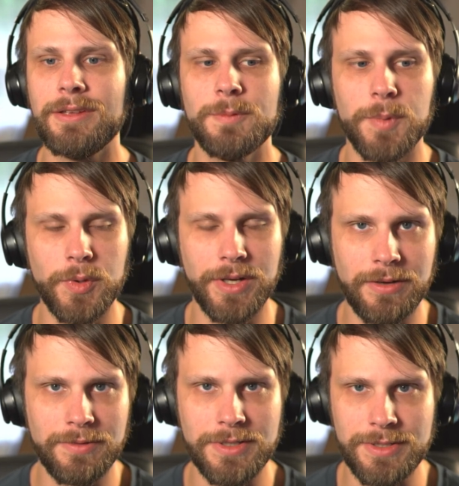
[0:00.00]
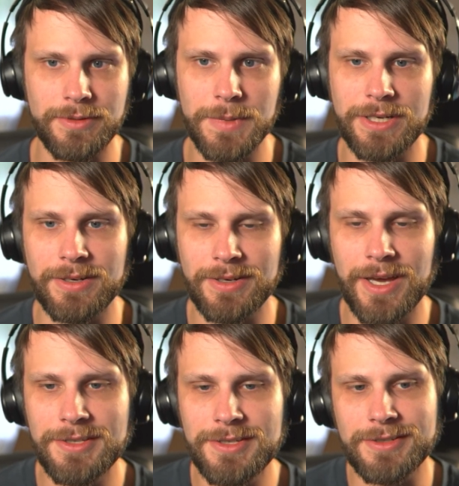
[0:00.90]
you point it over to the Myriad
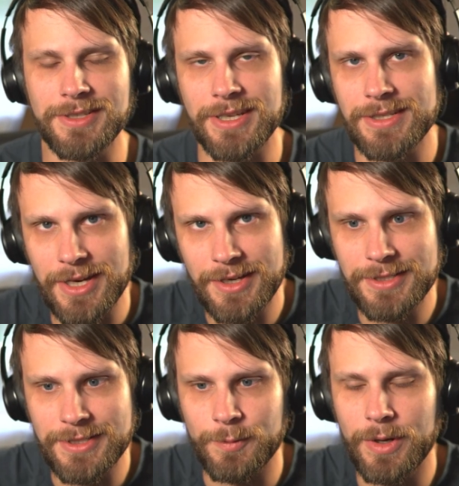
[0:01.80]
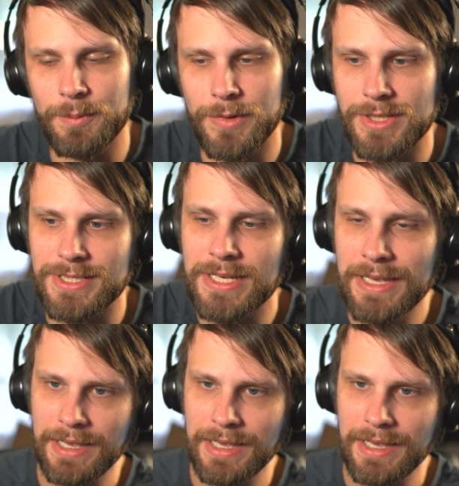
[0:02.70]
Construct, you get tons of 1-1s,